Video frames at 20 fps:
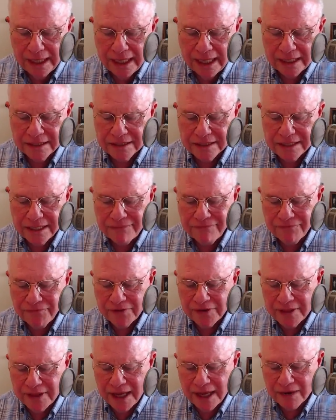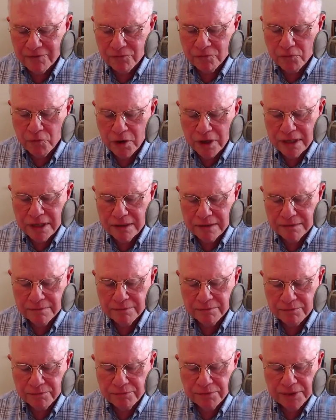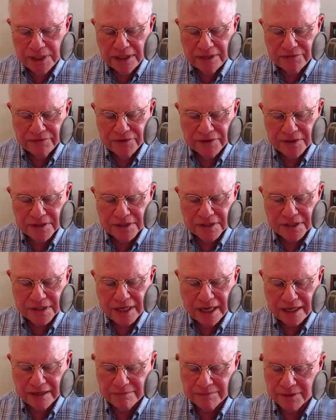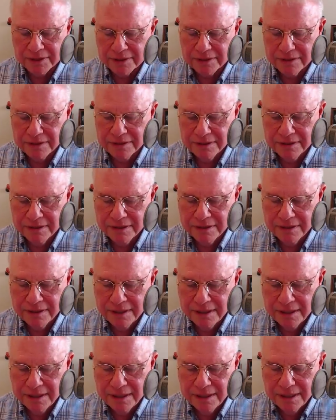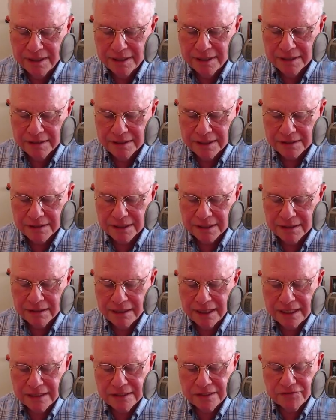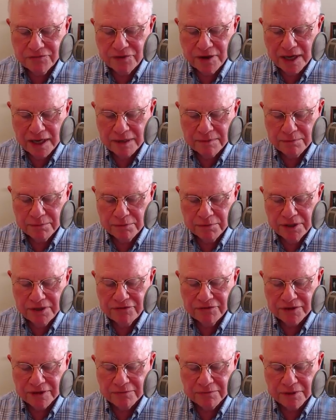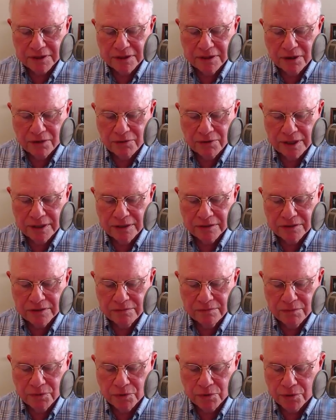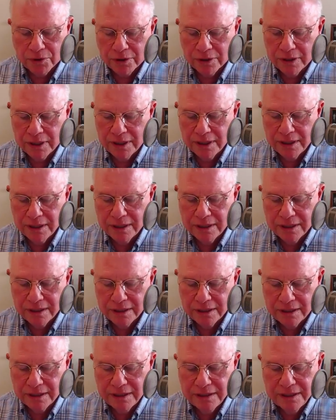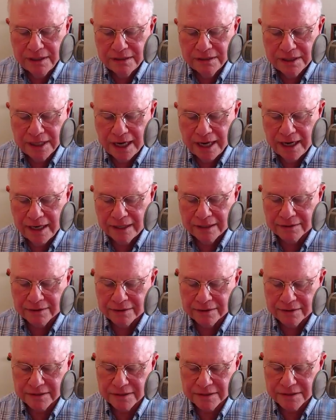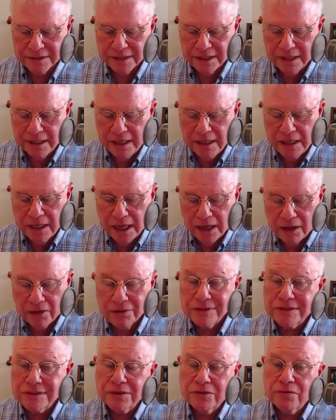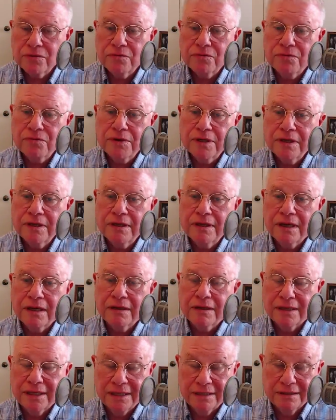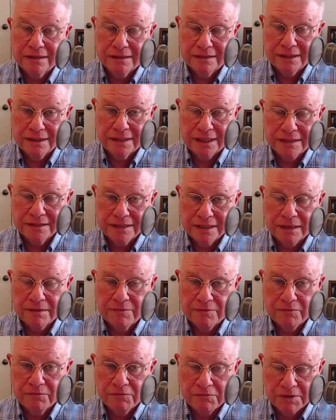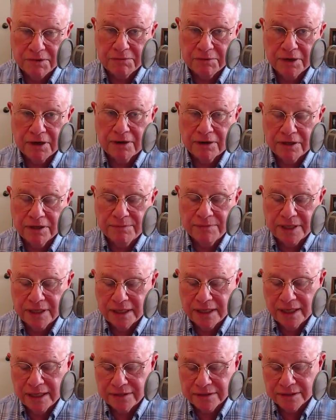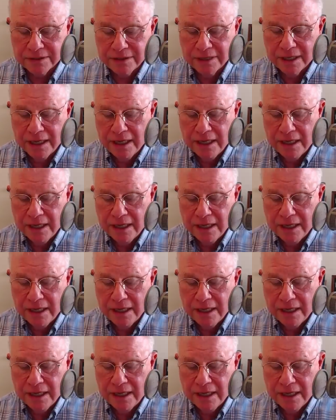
except for that one brief statement that the classified briefing would go into more details, also uh, in the they uh, with regard to mitigation.